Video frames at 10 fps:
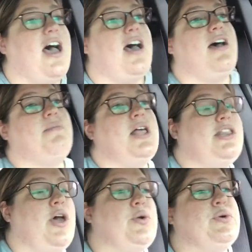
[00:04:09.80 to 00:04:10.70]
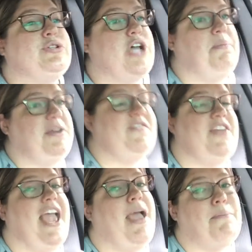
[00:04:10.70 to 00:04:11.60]
a local shopping
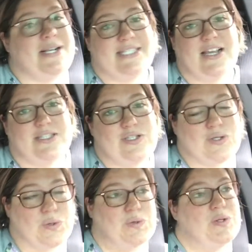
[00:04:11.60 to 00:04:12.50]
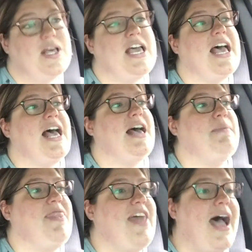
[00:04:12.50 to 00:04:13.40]
event at my son's school,
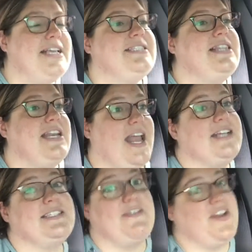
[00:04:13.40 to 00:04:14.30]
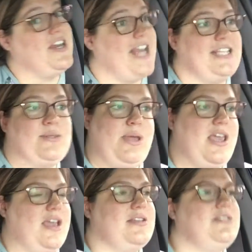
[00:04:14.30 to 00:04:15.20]
and that is the very next
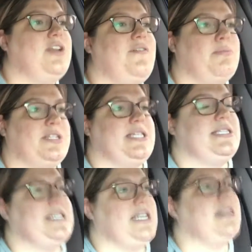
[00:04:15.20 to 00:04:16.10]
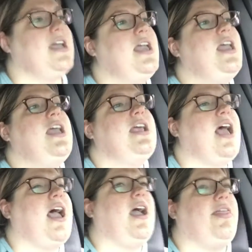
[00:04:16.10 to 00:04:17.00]
weekend, November 16th.
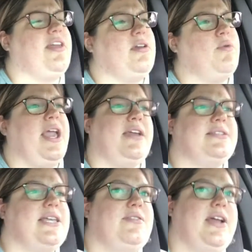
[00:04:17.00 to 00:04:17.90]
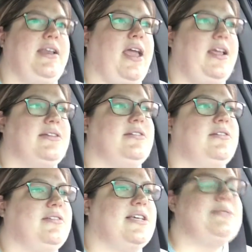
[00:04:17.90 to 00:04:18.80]
I think, wait, is that the right date?
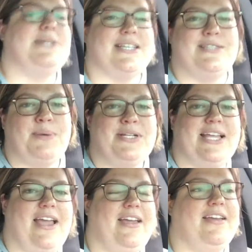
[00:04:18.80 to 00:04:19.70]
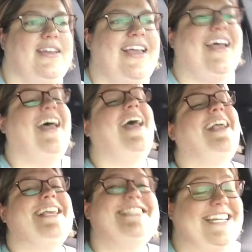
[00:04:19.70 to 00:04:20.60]
It's my son's birthday.
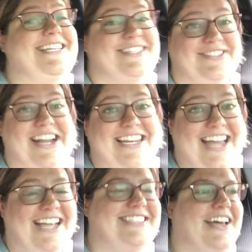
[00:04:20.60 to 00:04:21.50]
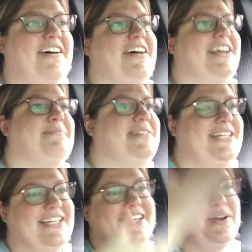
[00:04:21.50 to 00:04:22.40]
I guess it is the right date. Oh, I
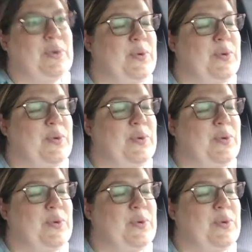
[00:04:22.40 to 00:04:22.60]
completely